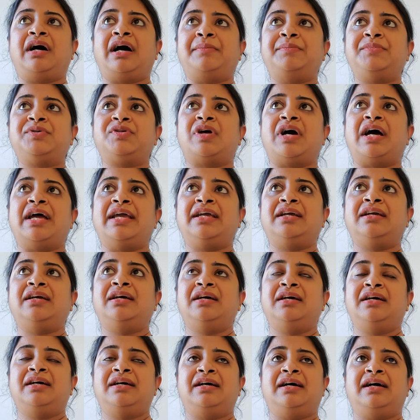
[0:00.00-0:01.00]
trying,
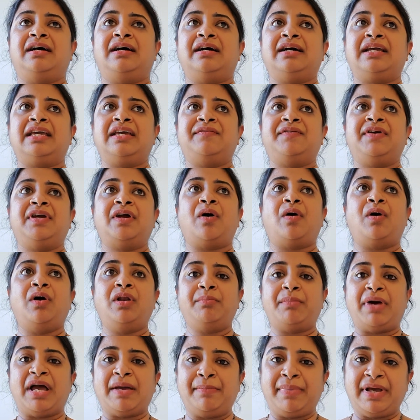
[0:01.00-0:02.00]
giving all
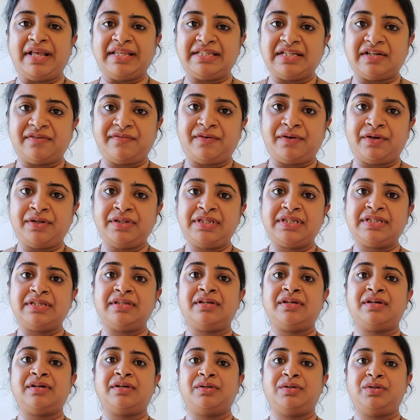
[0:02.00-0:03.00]
my best efforts
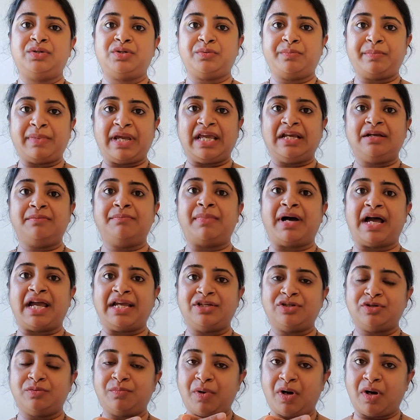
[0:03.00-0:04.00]
to make my
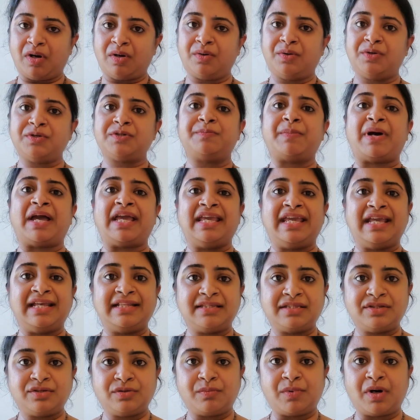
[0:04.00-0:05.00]
tomorrows, my
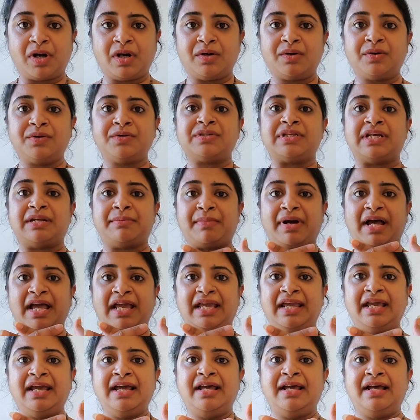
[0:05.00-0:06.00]
kids' tomorrows, and my